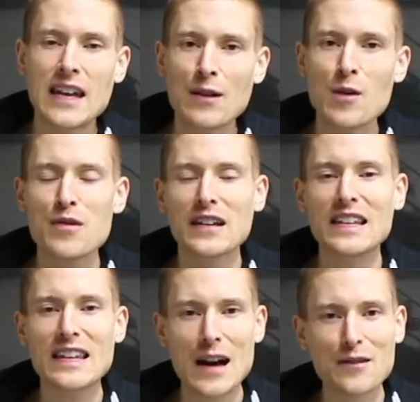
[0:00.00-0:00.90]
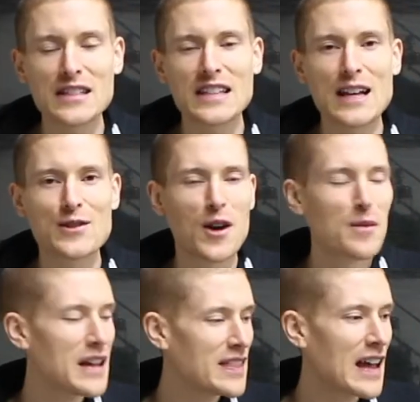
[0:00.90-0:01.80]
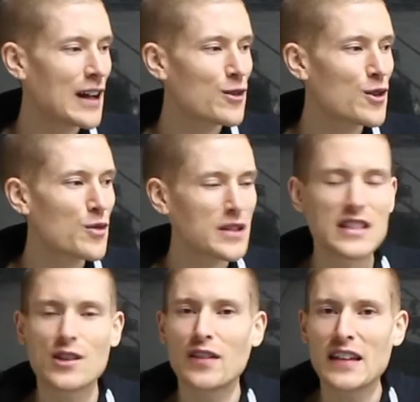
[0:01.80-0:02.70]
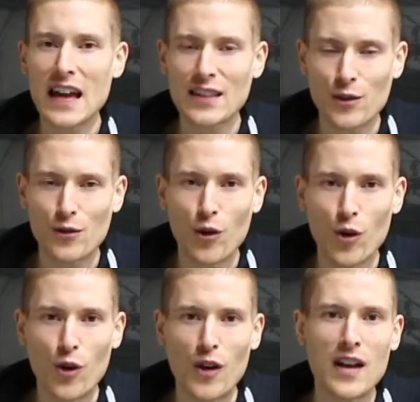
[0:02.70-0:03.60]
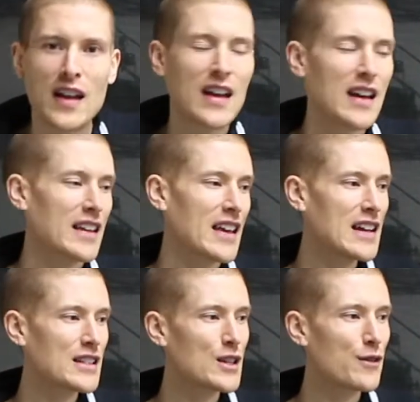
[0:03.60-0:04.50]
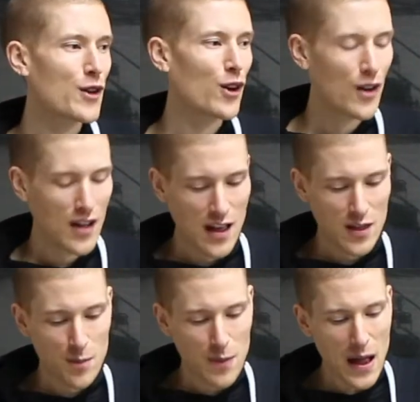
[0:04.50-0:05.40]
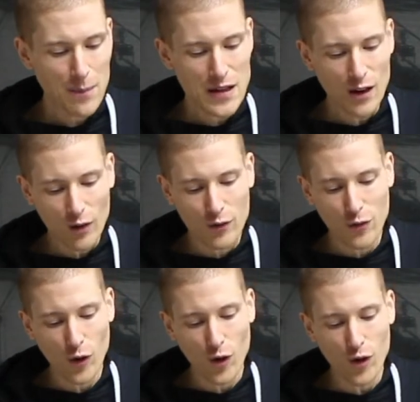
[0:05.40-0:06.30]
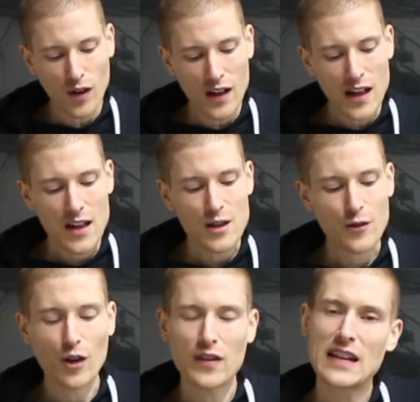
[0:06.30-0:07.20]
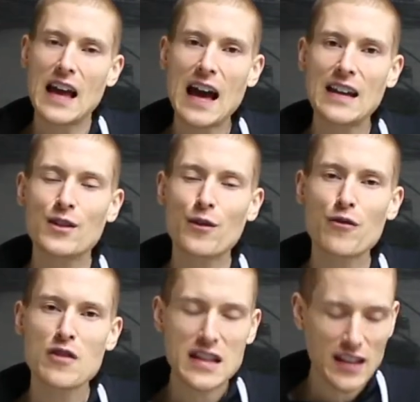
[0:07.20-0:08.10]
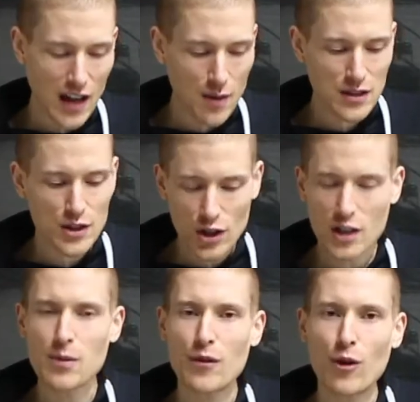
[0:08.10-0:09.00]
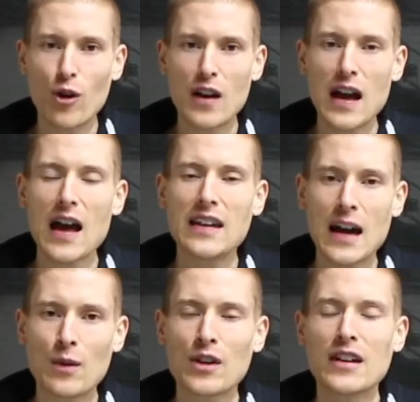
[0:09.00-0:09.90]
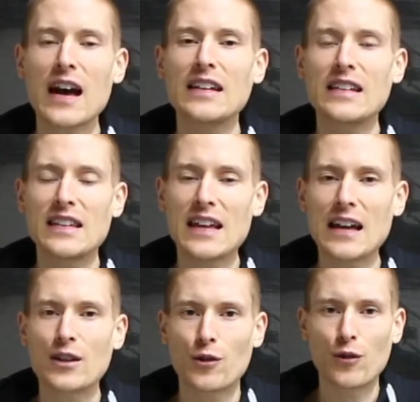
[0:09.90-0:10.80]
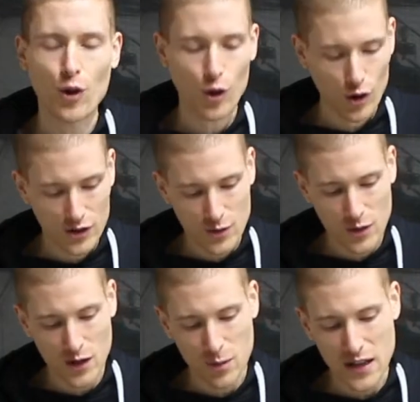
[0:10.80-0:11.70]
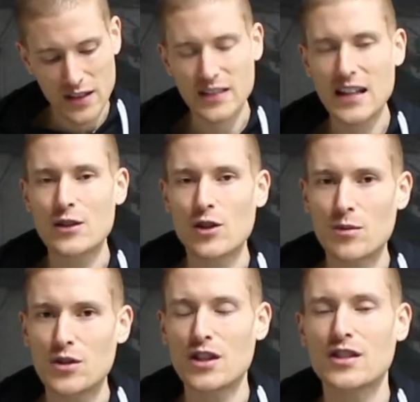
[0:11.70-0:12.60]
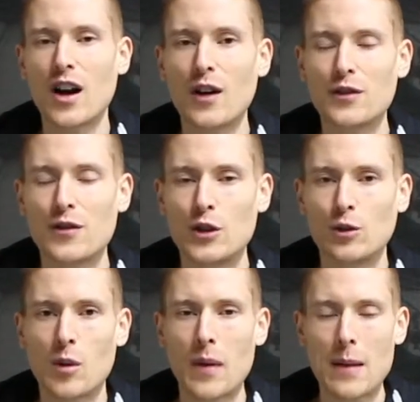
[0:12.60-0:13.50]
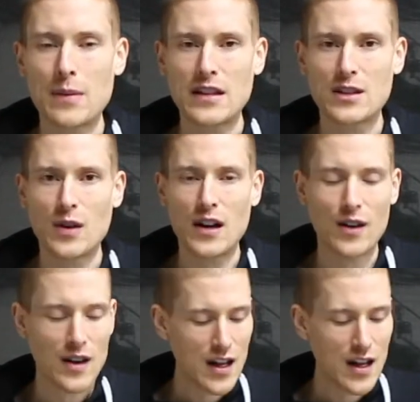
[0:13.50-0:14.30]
now we're bringing the other snare drum in that groove, which is on the and of 4. Okay, so you've got the backbeat on 4, you've got the and of 3 that comes in just before it, and now we're going to add in the and of 4. So we're going to play the snare drum just after the normal backbeat as well.